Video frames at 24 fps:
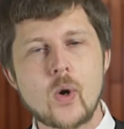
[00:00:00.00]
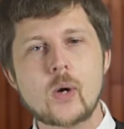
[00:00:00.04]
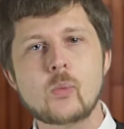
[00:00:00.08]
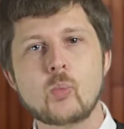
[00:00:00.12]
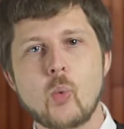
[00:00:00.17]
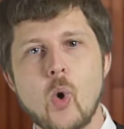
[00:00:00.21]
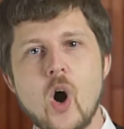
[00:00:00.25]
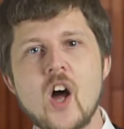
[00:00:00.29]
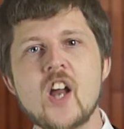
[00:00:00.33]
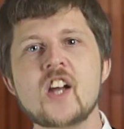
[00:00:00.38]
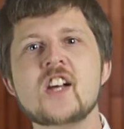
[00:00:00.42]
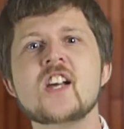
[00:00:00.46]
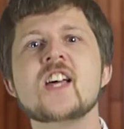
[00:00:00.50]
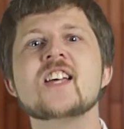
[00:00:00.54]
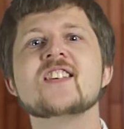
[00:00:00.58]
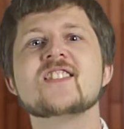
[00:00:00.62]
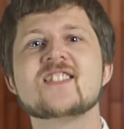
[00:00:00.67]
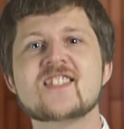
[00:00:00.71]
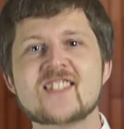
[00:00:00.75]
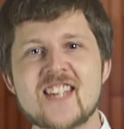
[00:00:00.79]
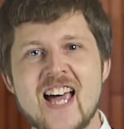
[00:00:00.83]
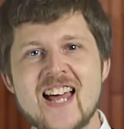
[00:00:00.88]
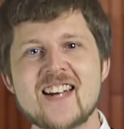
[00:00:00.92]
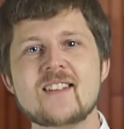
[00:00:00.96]
in one
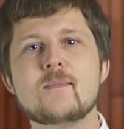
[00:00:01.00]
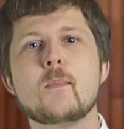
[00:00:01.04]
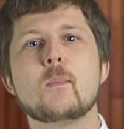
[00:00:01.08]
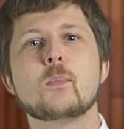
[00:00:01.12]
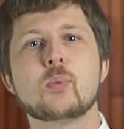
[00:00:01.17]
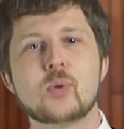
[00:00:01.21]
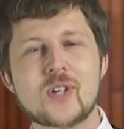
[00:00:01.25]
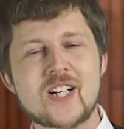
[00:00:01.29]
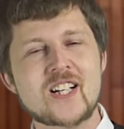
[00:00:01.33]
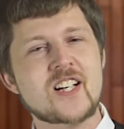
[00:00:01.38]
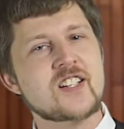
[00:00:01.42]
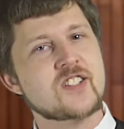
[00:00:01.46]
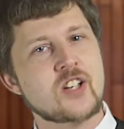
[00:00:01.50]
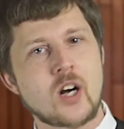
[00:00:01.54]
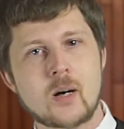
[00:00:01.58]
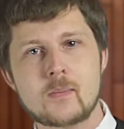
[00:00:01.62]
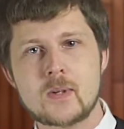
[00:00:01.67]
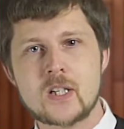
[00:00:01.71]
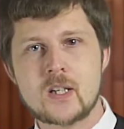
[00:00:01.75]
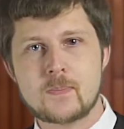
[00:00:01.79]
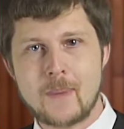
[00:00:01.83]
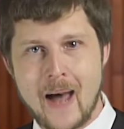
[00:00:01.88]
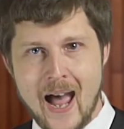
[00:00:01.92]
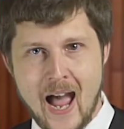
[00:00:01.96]
set,
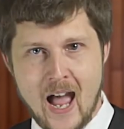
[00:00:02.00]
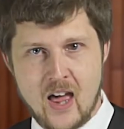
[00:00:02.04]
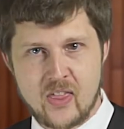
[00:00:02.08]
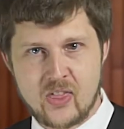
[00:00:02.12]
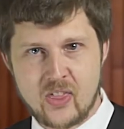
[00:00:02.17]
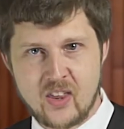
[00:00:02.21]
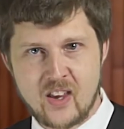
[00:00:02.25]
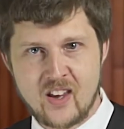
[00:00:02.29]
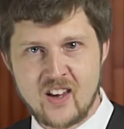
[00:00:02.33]
predetermined path.